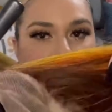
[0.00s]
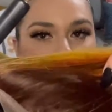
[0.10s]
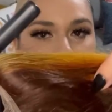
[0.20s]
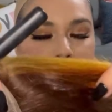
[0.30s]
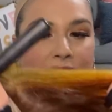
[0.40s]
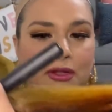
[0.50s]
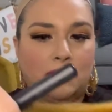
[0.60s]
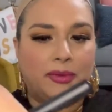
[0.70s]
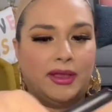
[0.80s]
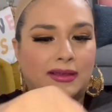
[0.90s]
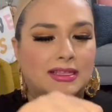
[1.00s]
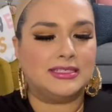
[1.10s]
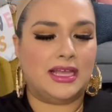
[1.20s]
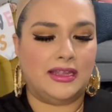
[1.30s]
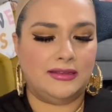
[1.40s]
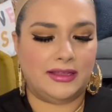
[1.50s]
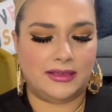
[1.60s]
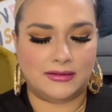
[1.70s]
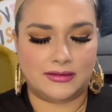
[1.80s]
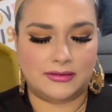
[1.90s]
it's in the middle, but that's kind of like
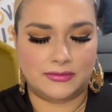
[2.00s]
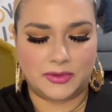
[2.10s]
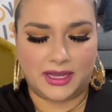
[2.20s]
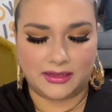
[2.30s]
whack.